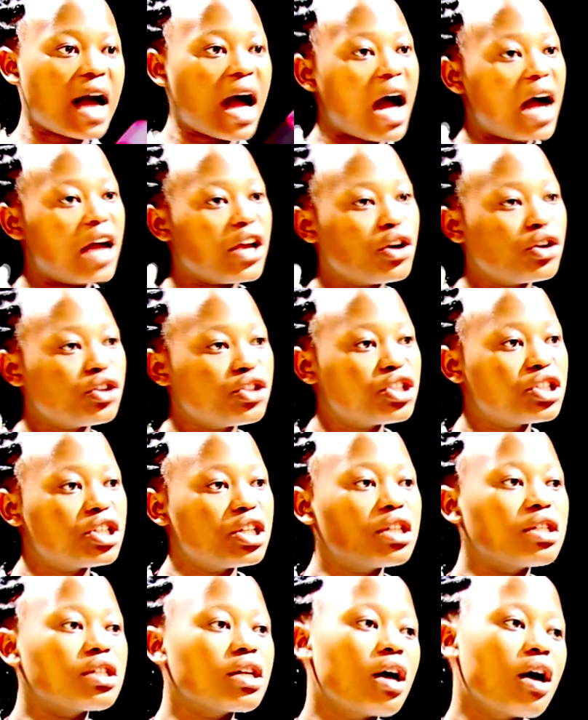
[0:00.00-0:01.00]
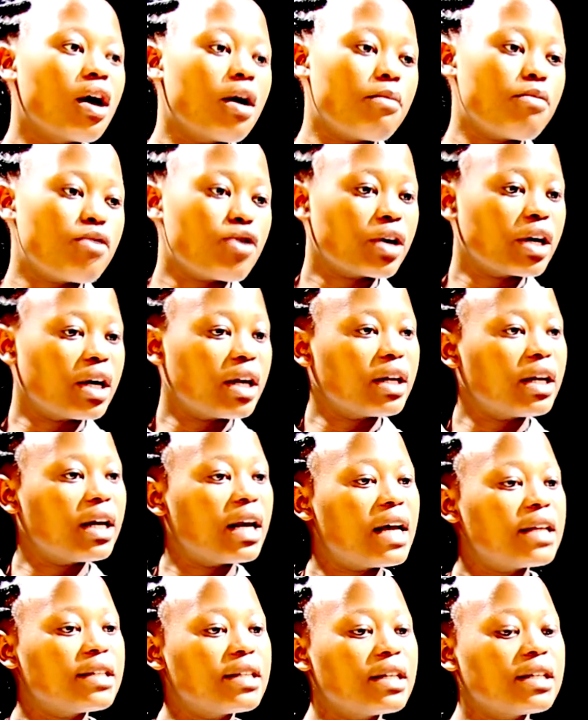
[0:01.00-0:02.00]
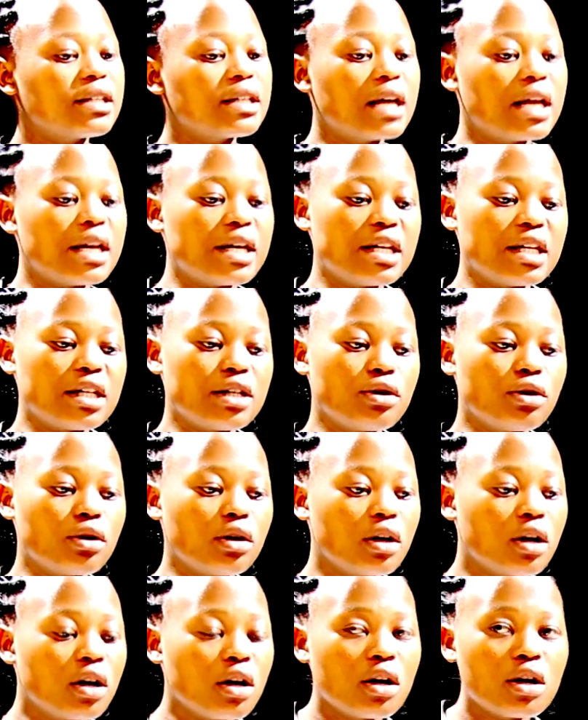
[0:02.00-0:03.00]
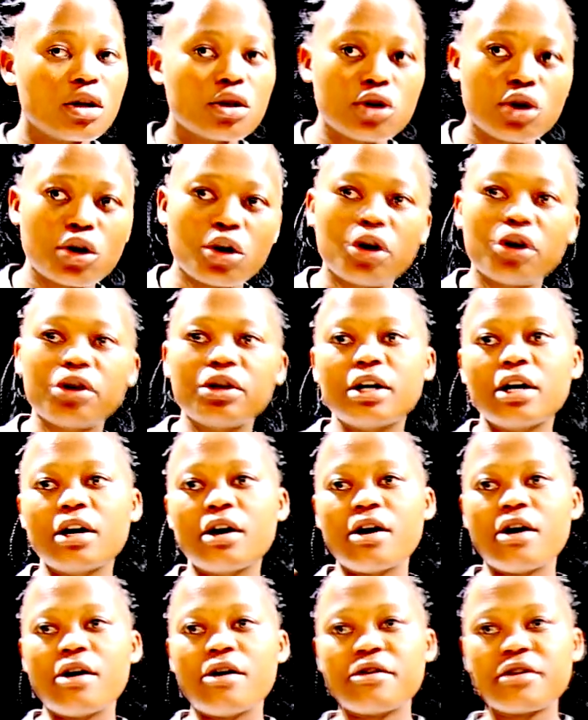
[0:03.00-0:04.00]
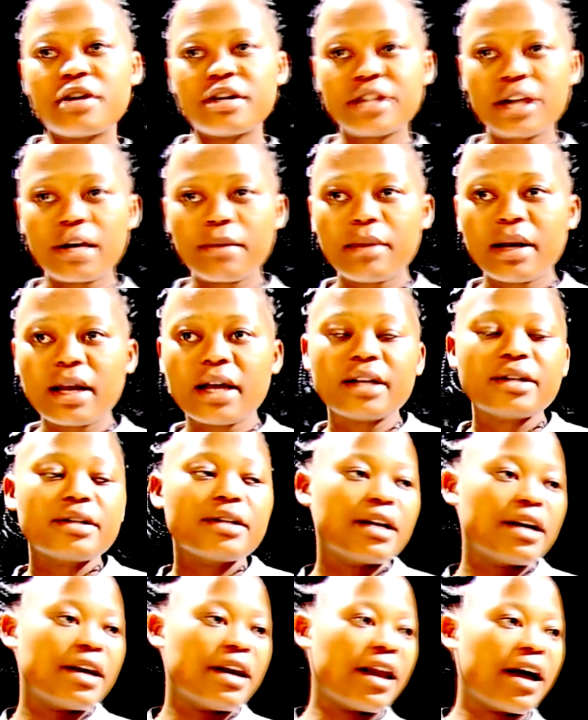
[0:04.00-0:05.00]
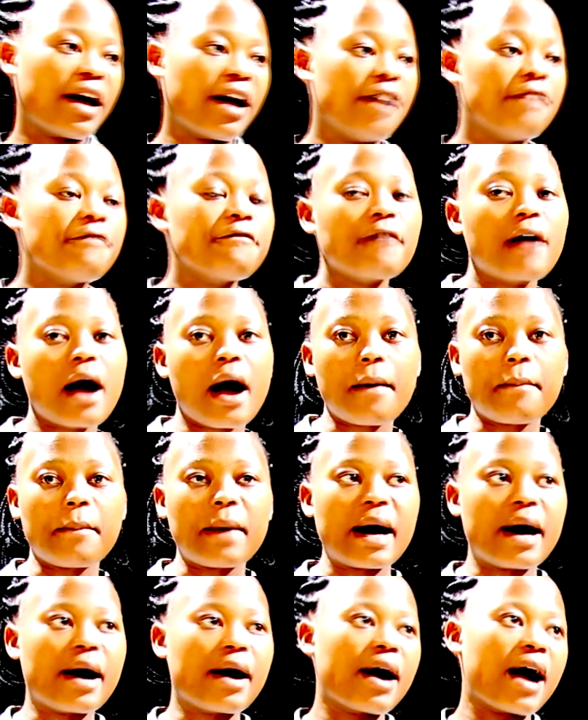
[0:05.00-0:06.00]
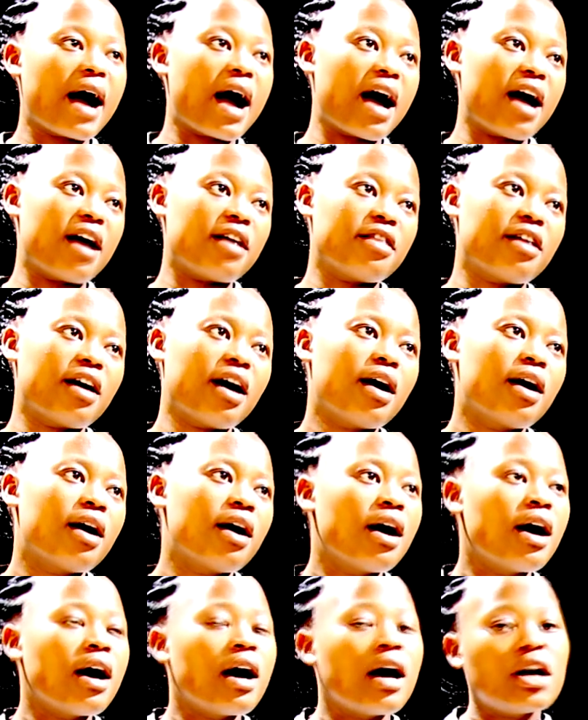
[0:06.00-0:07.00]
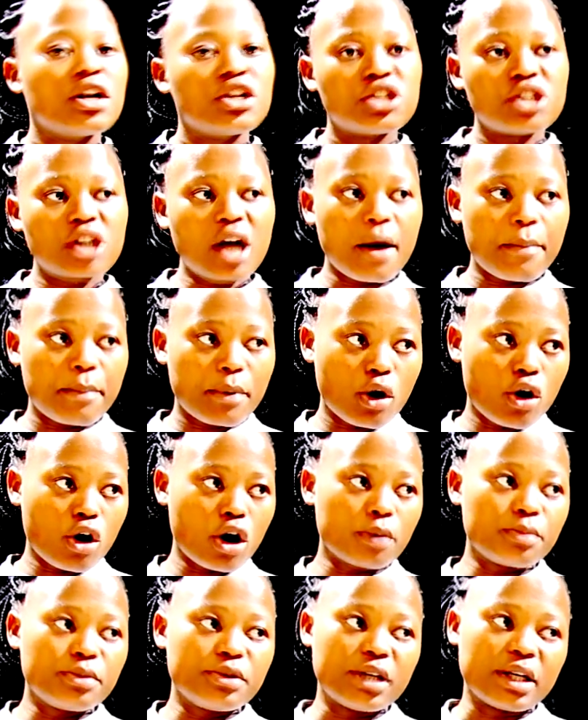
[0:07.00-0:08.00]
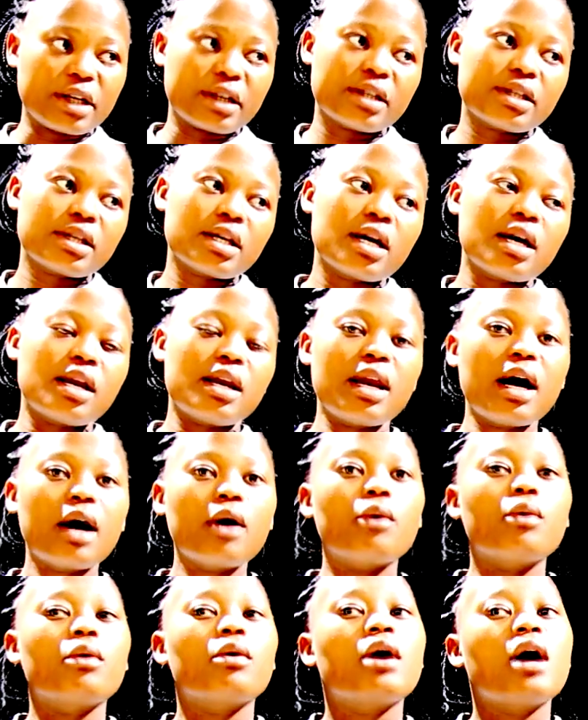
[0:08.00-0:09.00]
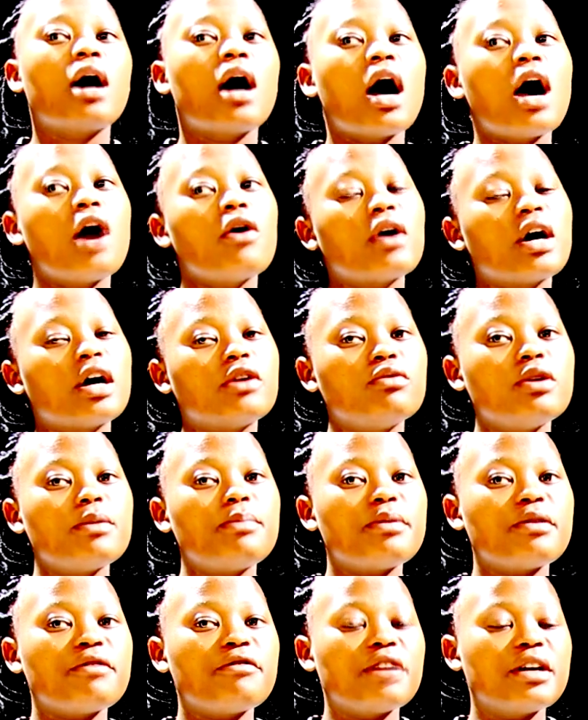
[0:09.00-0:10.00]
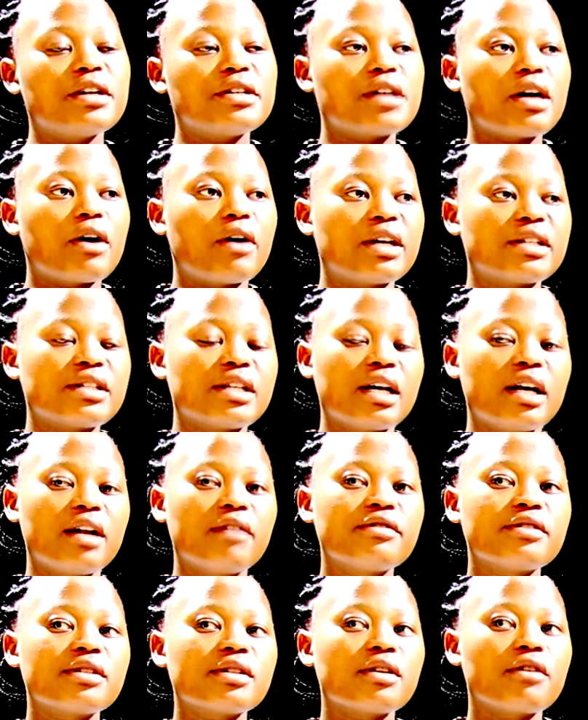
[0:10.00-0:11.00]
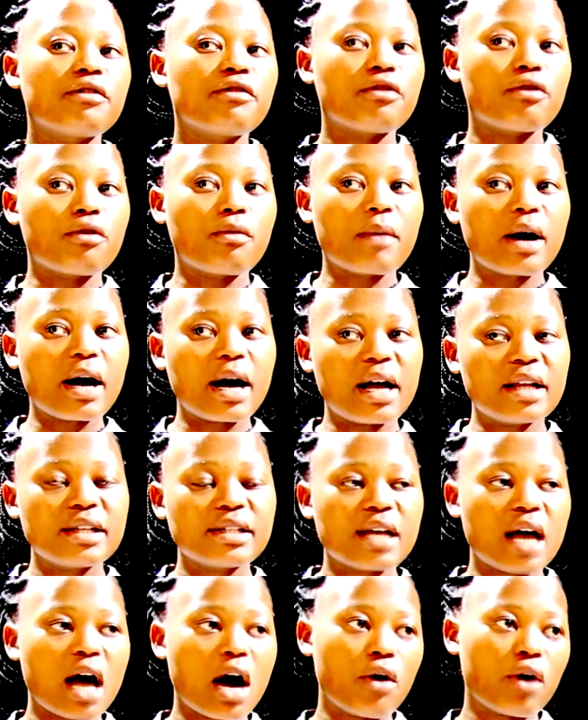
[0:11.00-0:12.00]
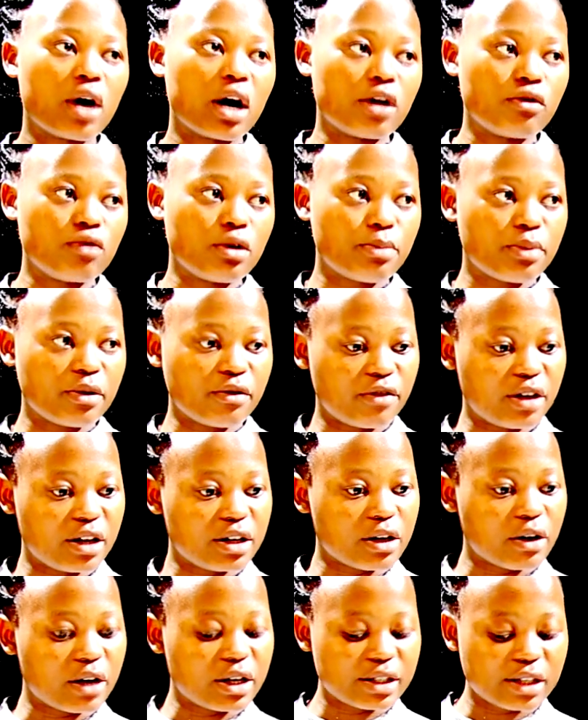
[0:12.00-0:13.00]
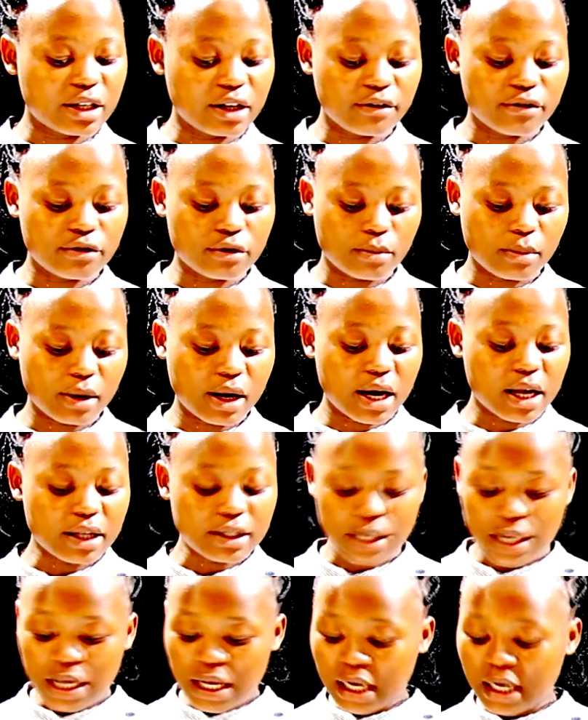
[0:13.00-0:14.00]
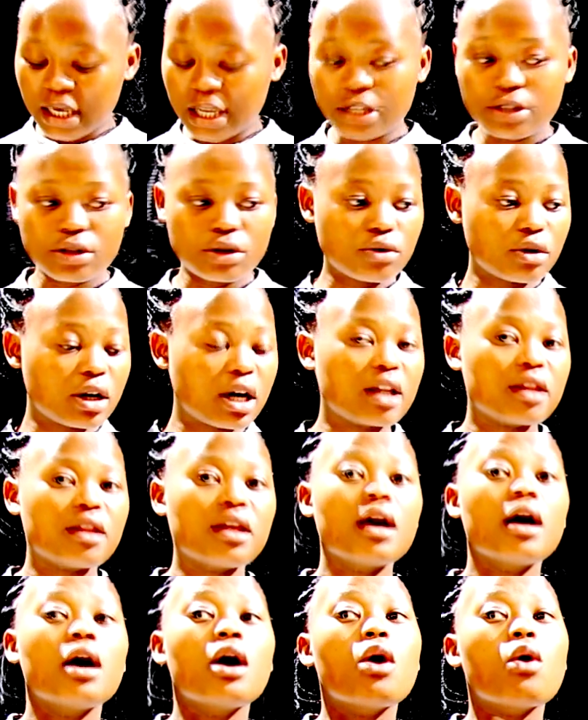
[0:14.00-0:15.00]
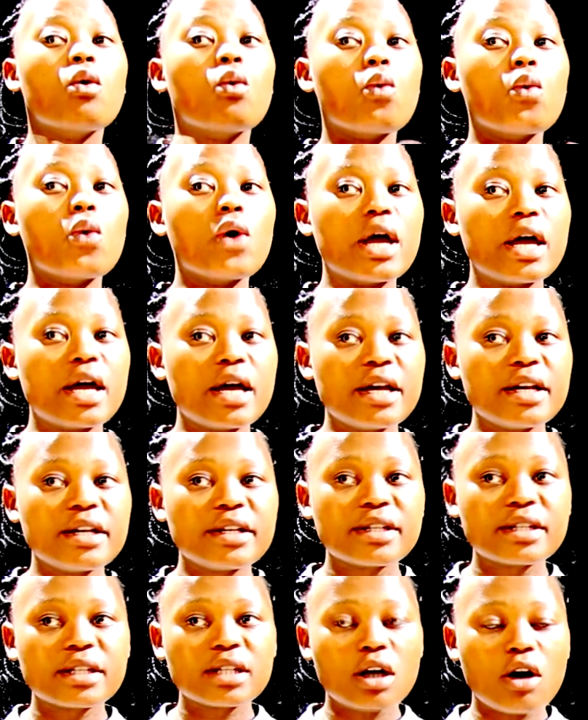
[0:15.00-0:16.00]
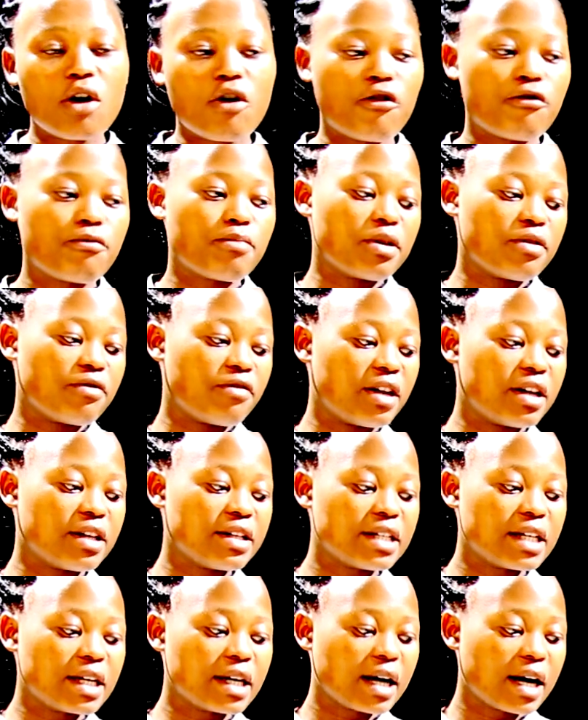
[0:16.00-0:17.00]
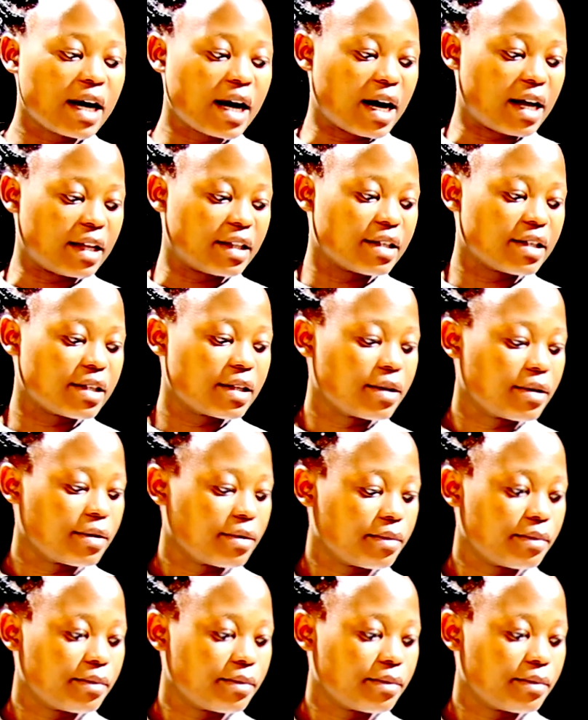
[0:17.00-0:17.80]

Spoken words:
Iron sheet, broken glasses, needle, thorn, razor blade, knife, among other sharp objects. Now, how can we prevent ourselves from cuts? How can we prevent ourselves from cuts? Let's look at the ways of preventing cuts.